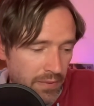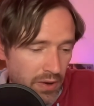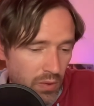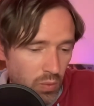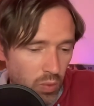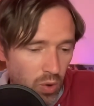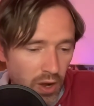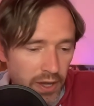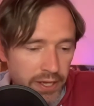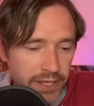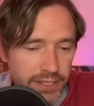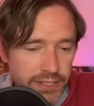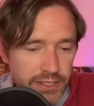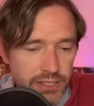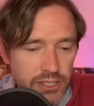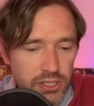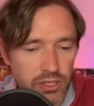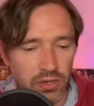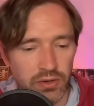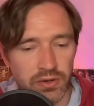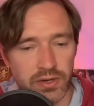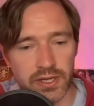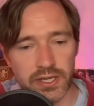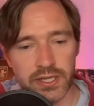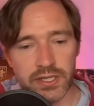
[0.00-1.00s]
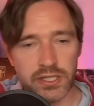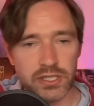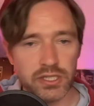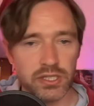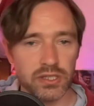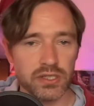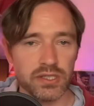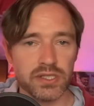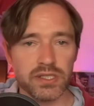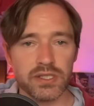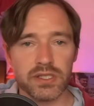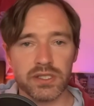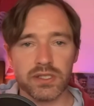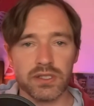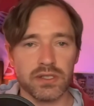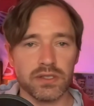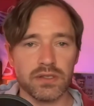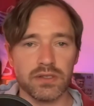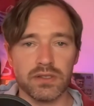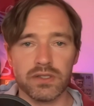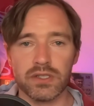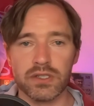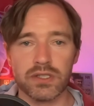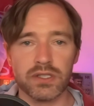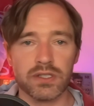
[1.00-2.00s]
What he's done is
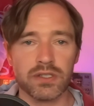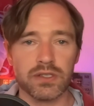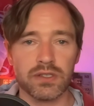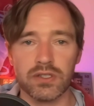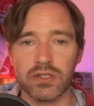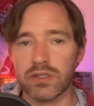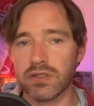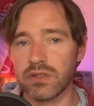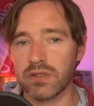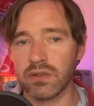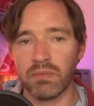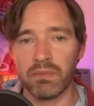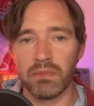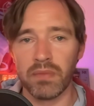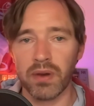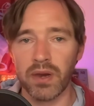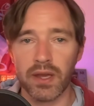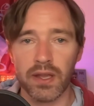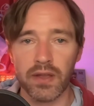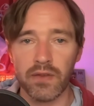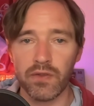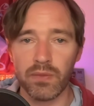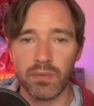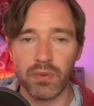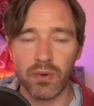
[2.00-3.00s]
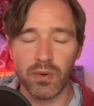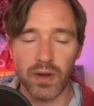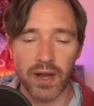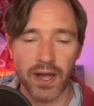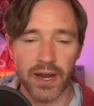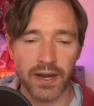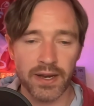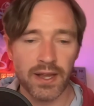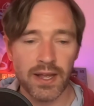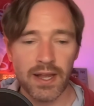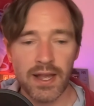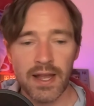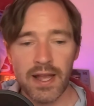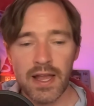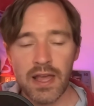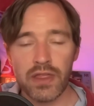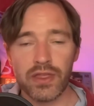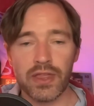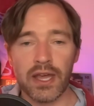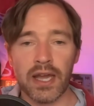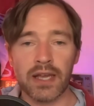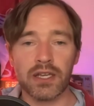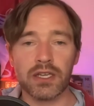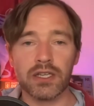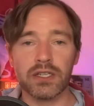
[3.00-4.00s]
just unbelievable. And
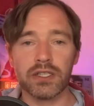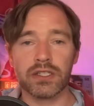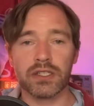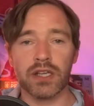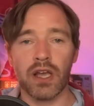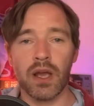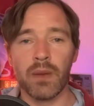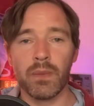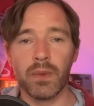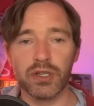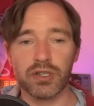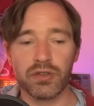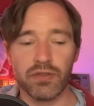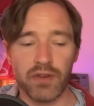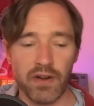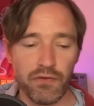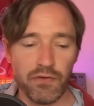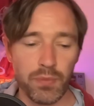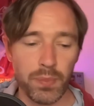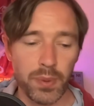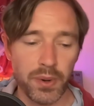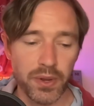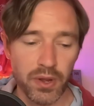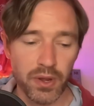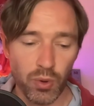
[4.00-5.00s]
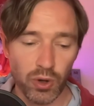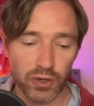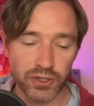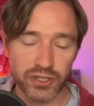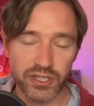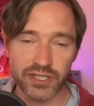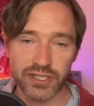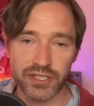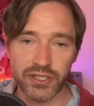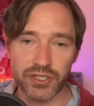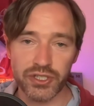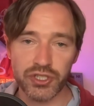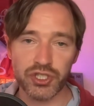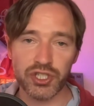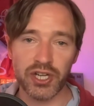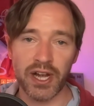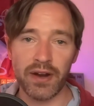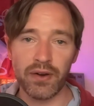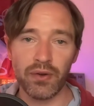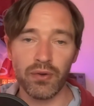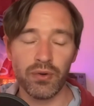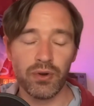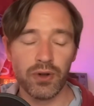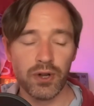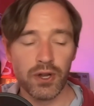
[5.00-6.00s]
thank you so much for everybody who watches this
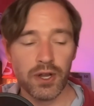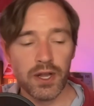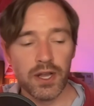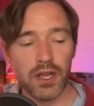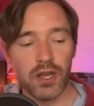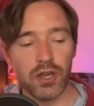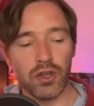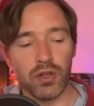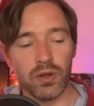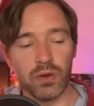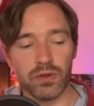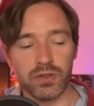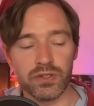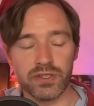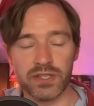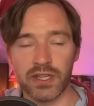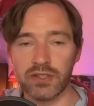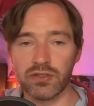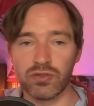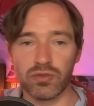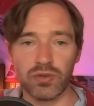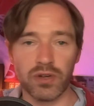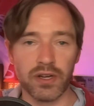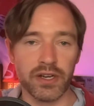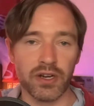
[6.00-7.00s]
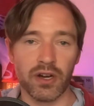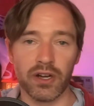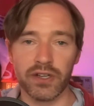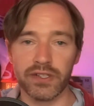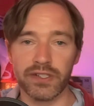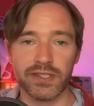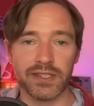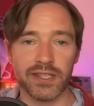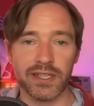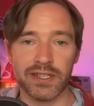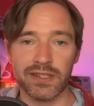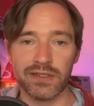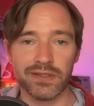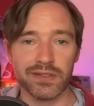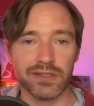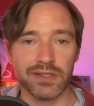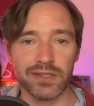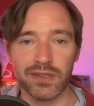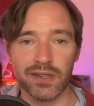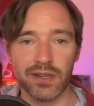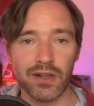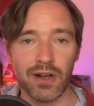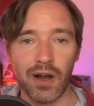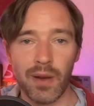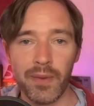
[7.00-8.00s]
channel, who says really nice things in
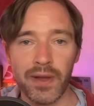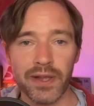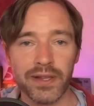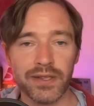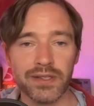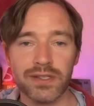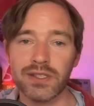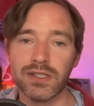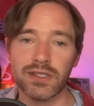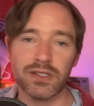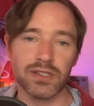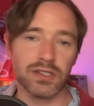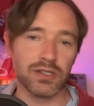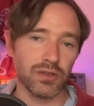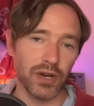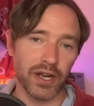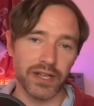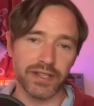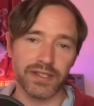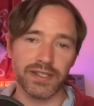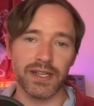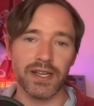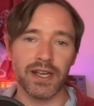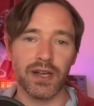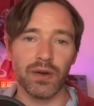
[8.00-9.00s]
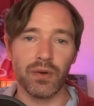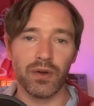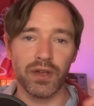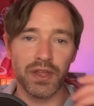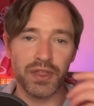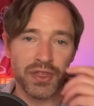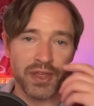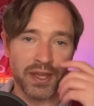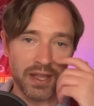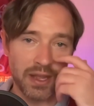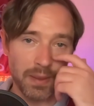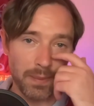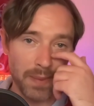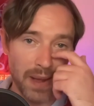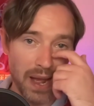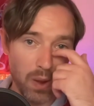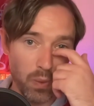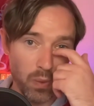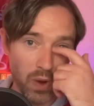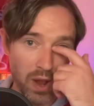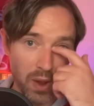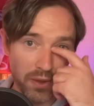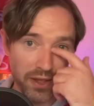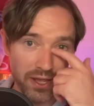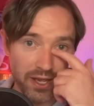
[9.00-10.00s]
the comments. It's great to hear what you think about
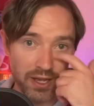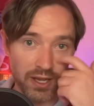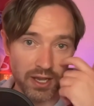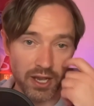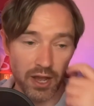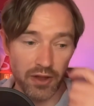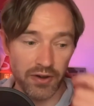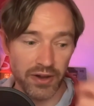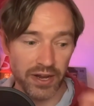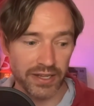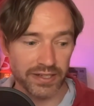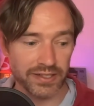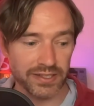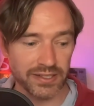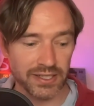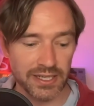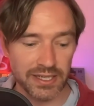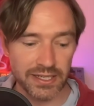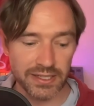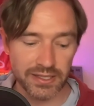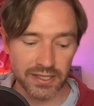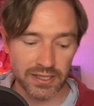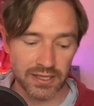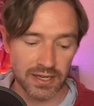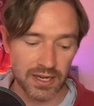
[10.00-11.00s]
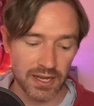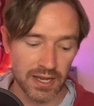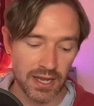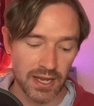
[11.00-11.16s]
where we can go next season.